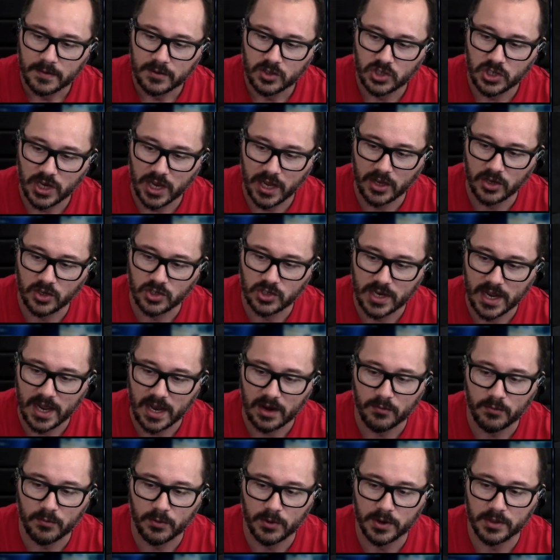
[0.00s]
change
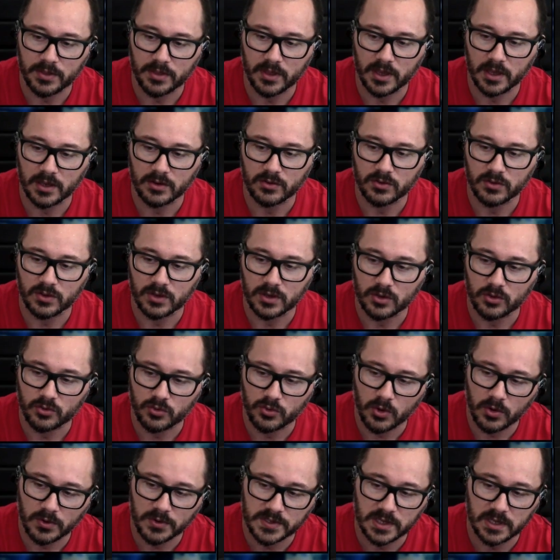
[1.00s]
everything to the
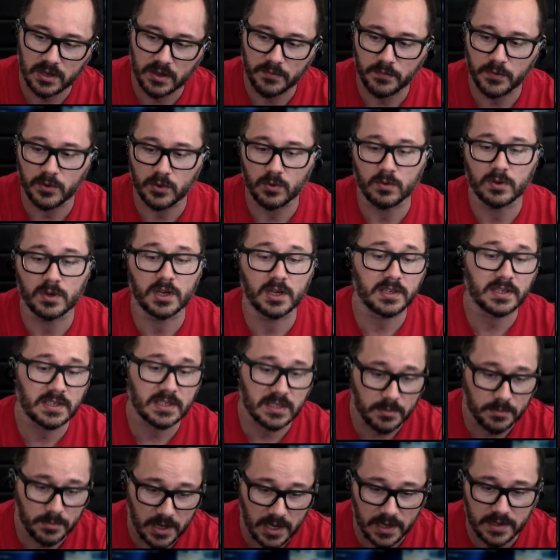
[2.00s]
controls, and if you
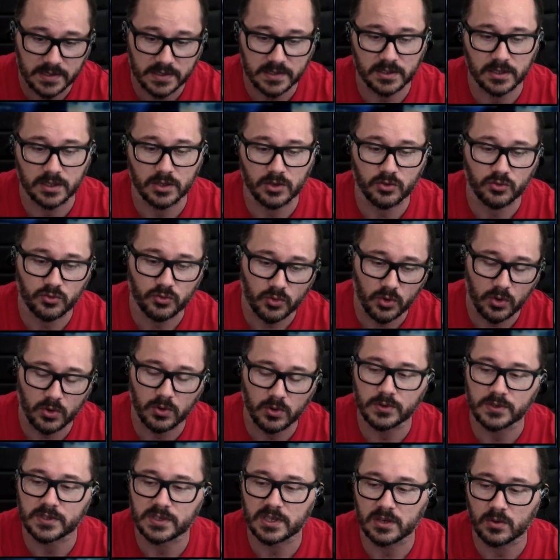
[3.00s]
customize the
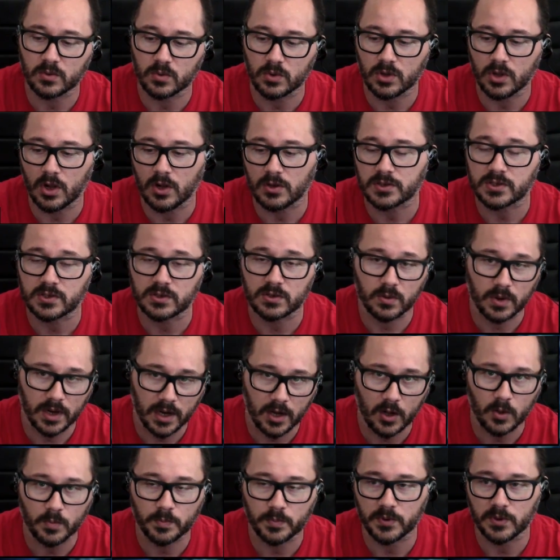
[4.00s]
controls, it will also
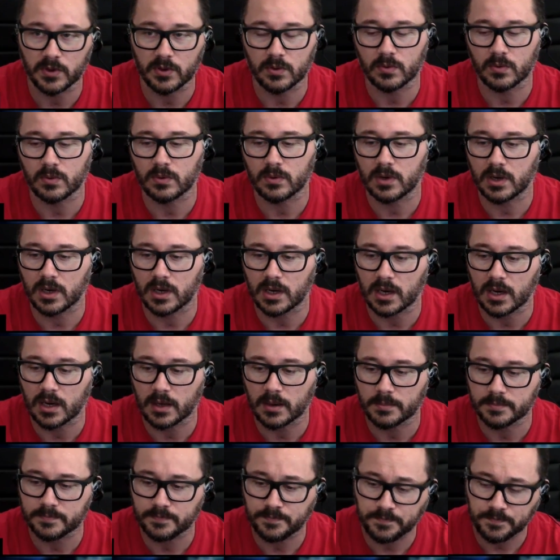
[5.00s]
help you,
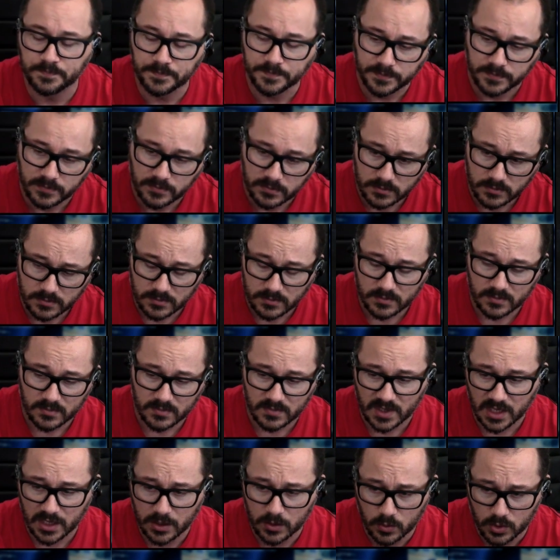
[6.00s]

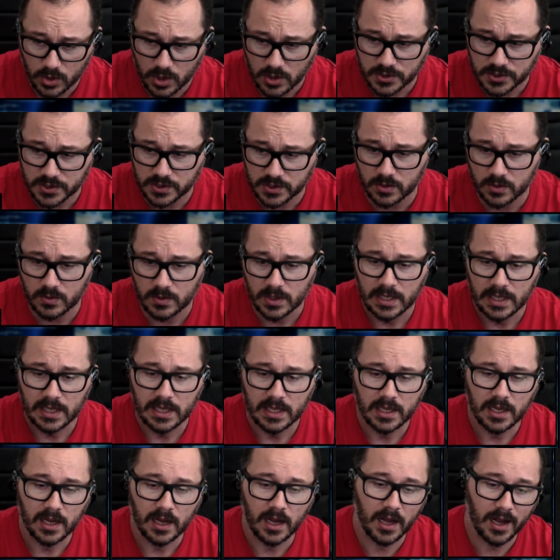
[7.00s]
it will also
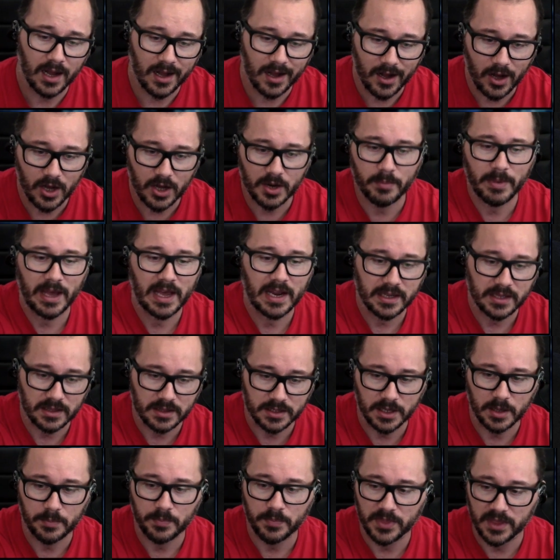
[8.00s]

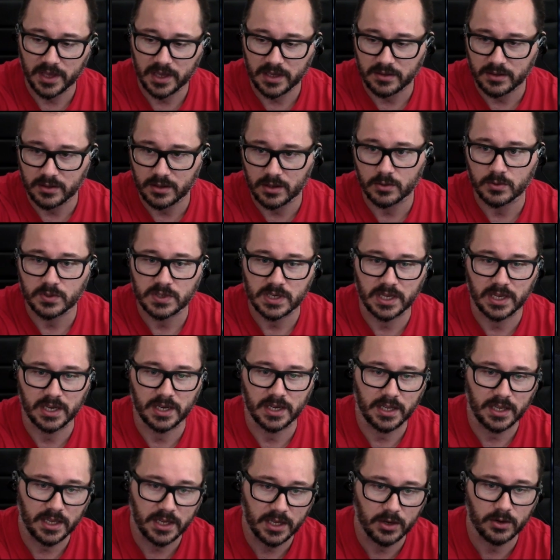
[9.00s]
automatically update those in
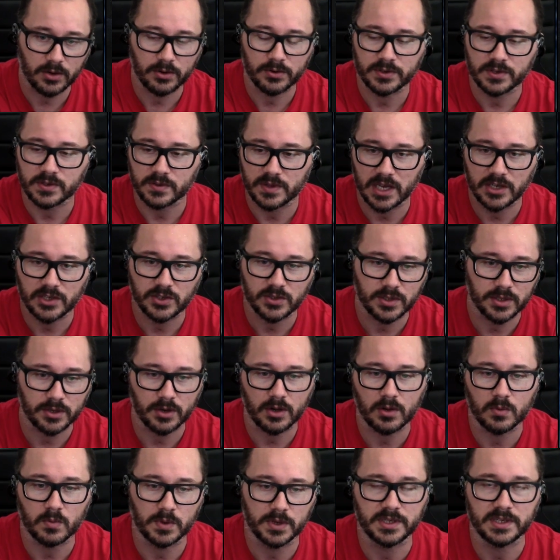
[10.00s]
here so that you can
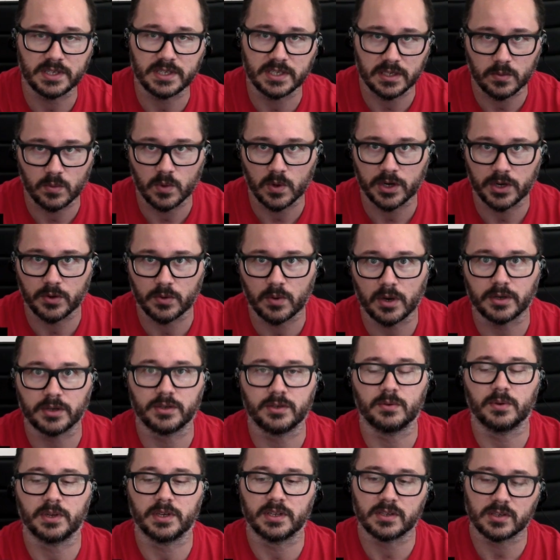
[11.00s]
always see what you are
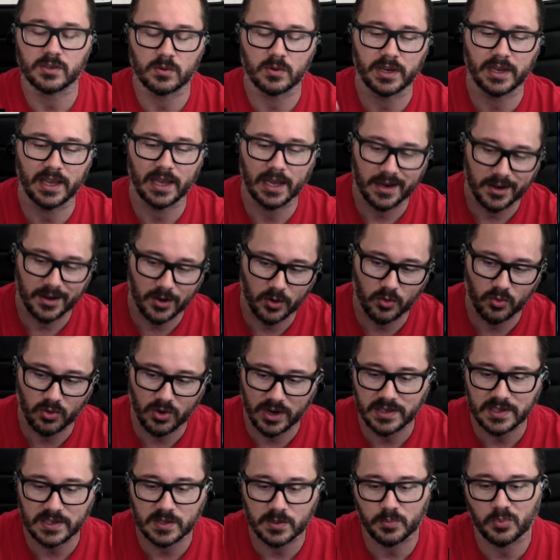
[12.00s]
doing. So again,
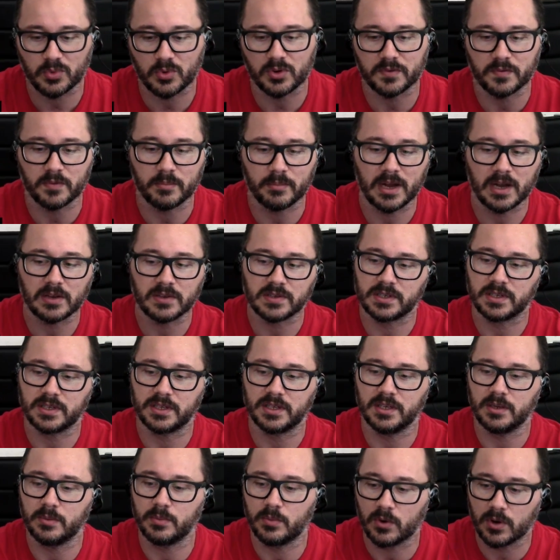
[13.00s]
great support for mouse and
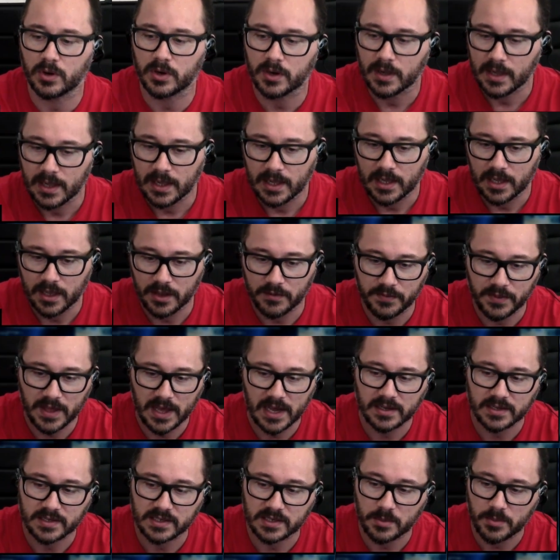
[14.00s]
keyboard if
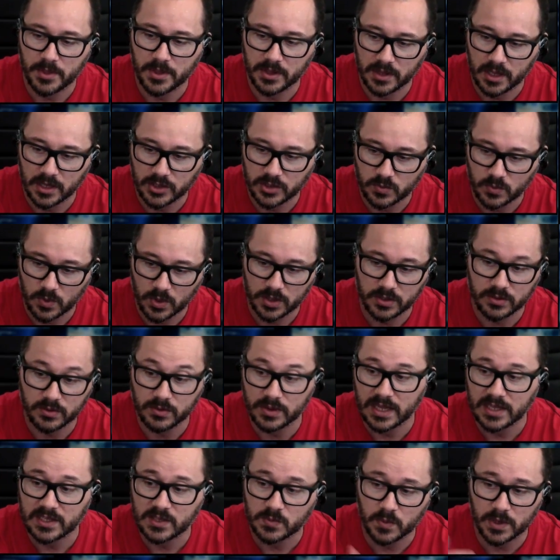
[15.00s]
that is something that you want to do.
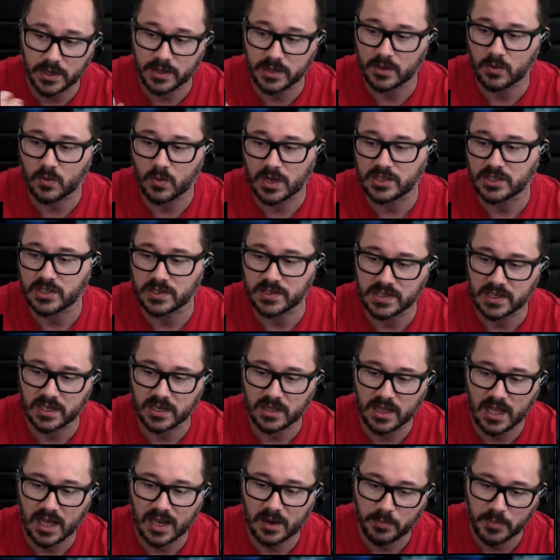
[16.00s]
That's one of the questions that
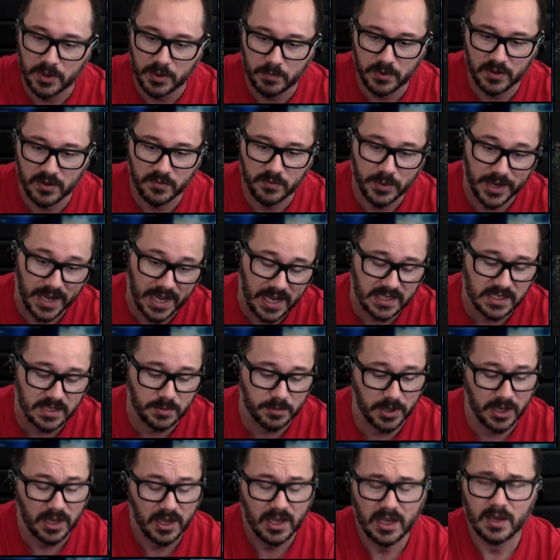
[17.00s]
a lot of people have been
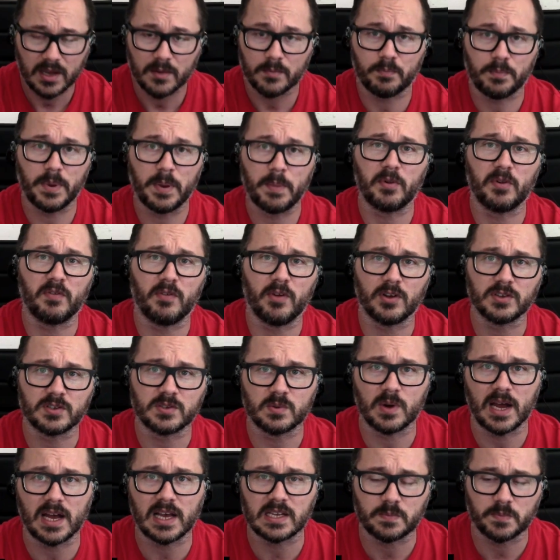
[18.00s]
asking me. People have
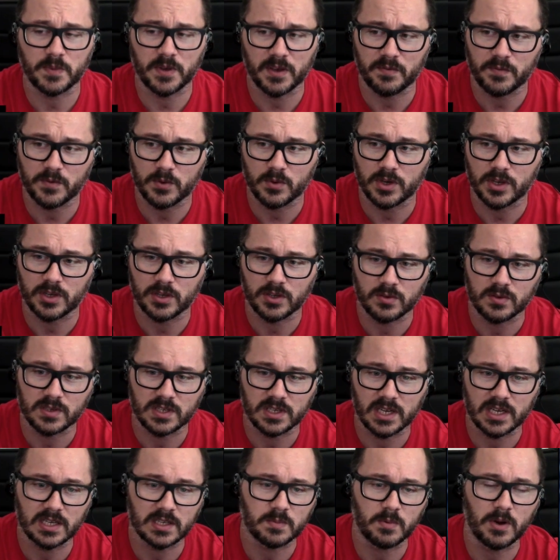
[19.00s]
also asked me if you can use
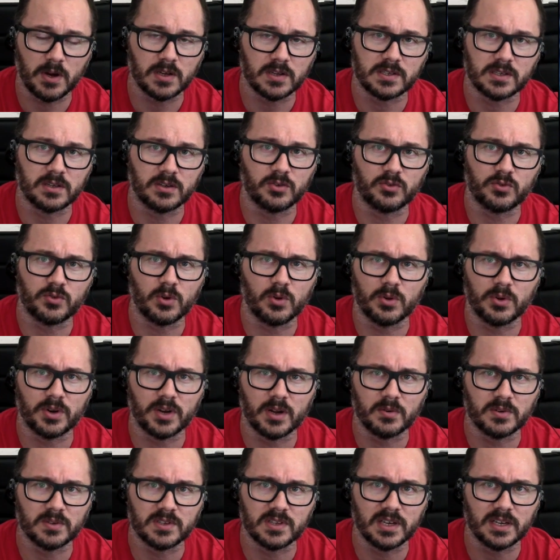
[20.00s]
an Xbox controller,
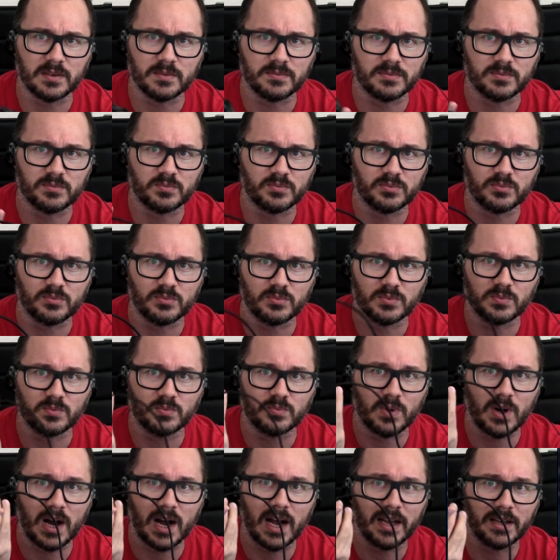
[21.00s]
and I was like,
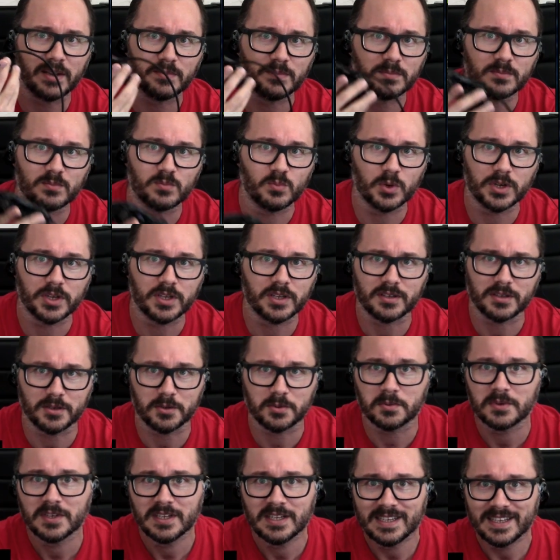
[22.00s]
why wouldn't you?